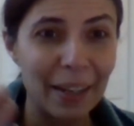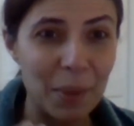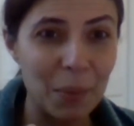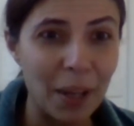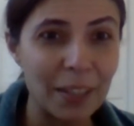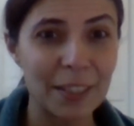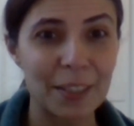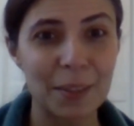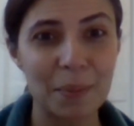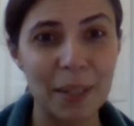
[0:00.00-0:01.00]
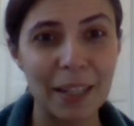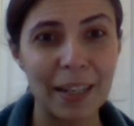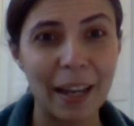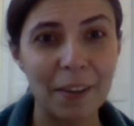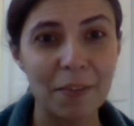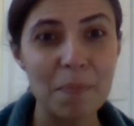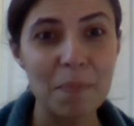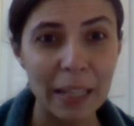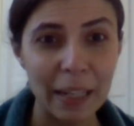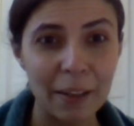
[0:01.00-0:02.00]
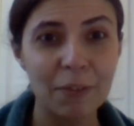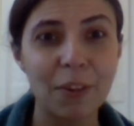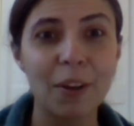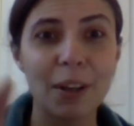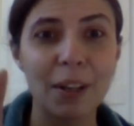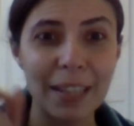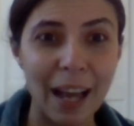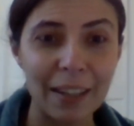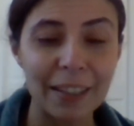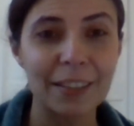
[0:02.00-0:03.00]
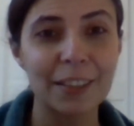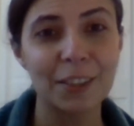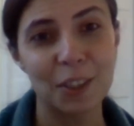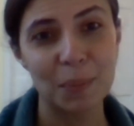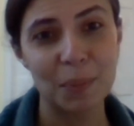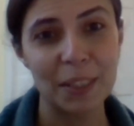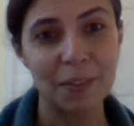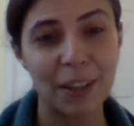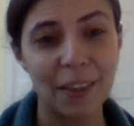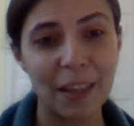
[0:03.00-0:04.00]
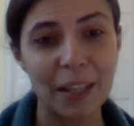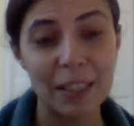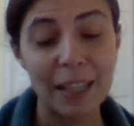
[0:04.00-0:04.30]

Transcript: We want it to be kind of meaningful, targeted to specific things.